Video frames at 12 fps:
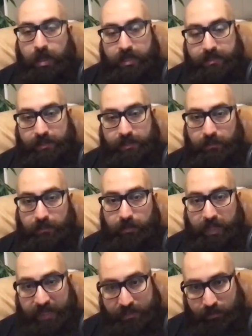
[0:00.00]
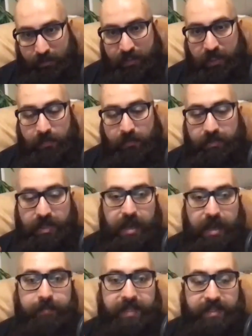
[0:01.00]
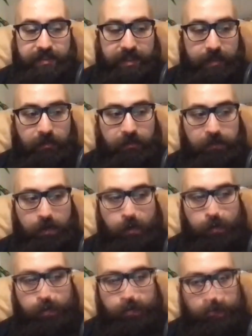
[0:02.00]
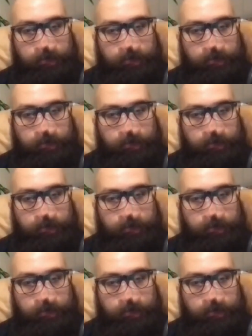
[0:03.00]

And second of all, as you said, yeah, Islamophobe,